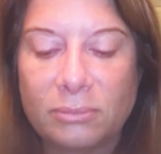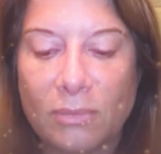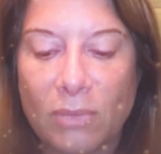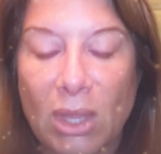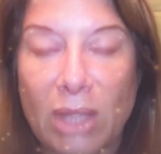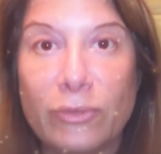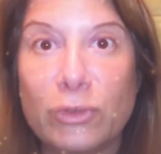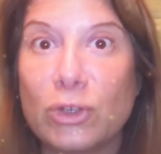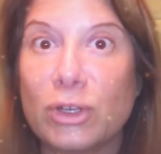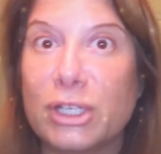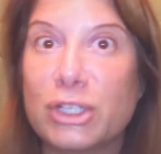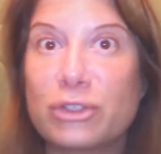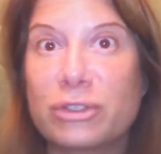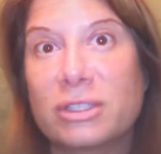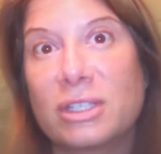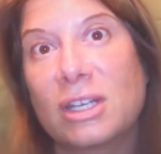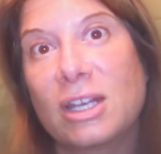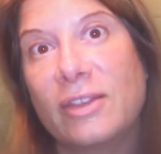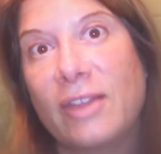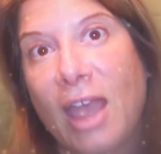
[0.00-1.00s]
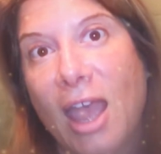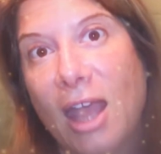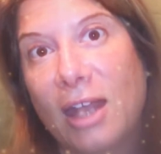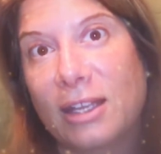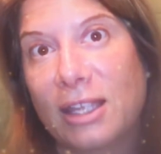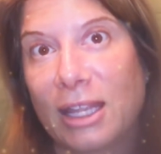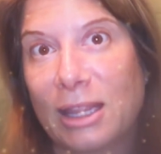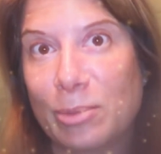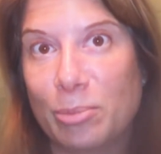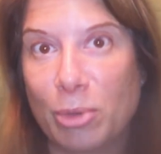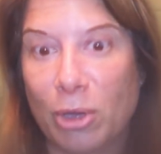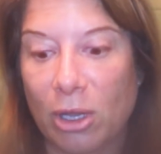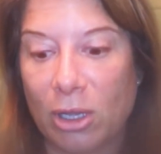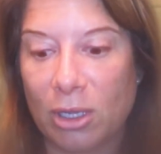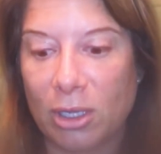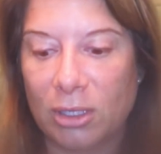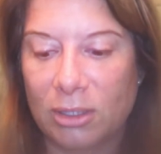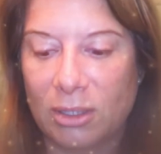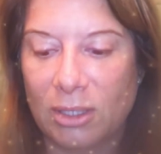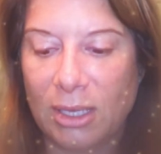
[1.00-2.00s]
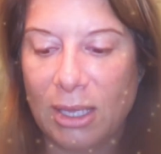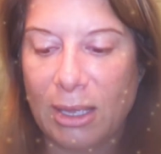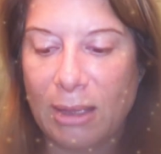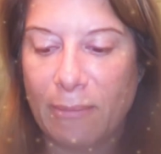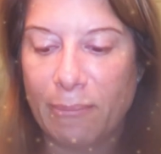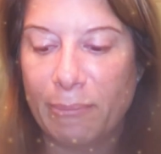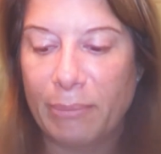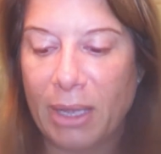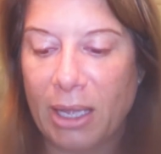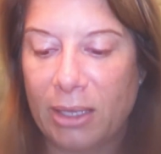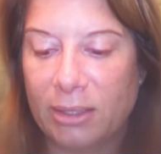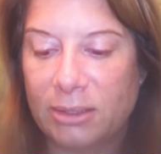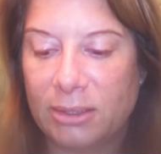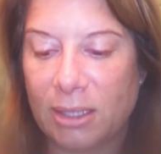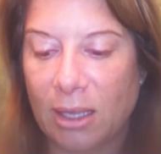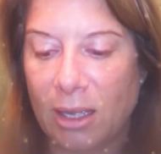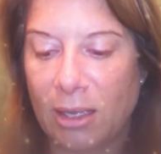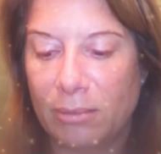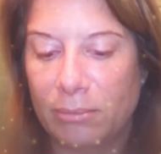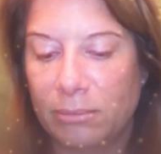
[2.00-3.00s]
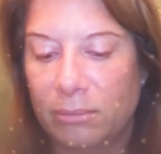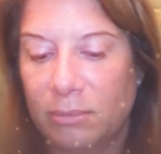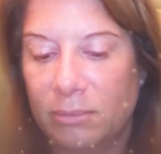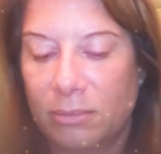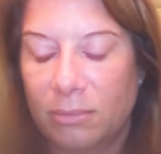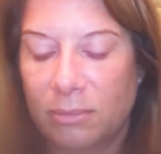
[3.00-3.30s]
if you're interested in that, get the book. But um,